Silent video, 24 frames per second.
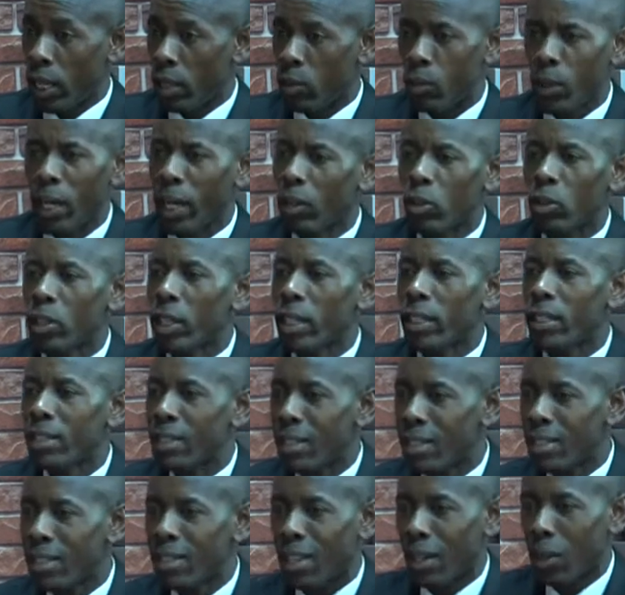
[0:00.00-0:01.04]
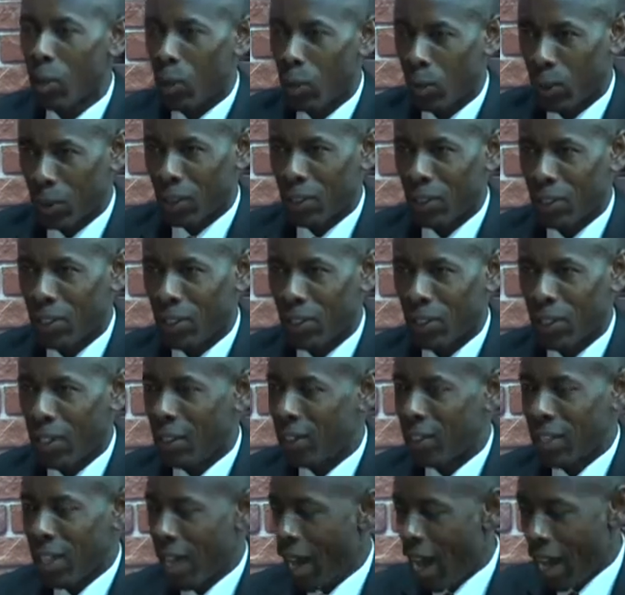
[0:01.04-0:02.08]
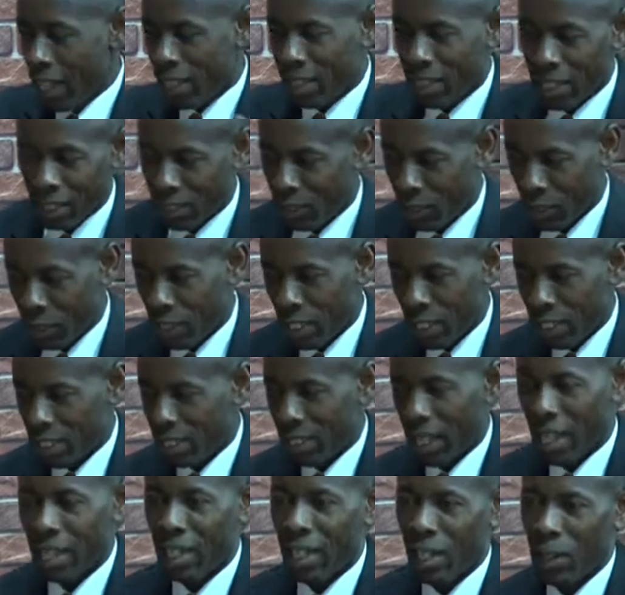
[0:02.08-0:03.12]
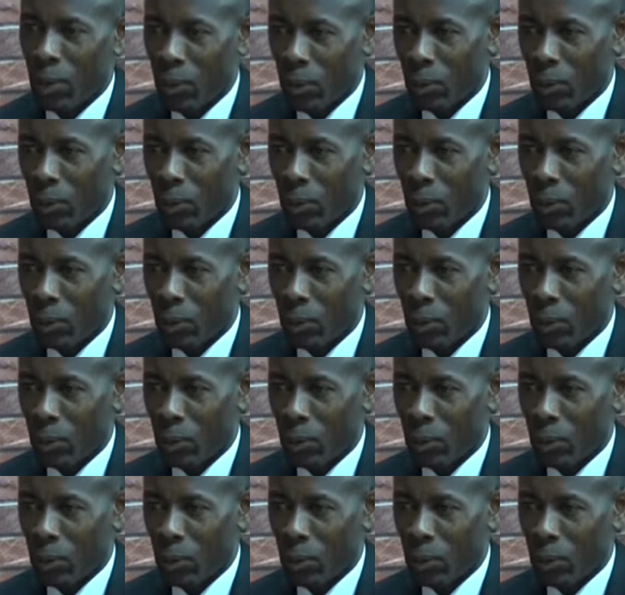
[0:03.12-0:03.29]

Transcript: we cannot exist alone. The earth does not just stand alone.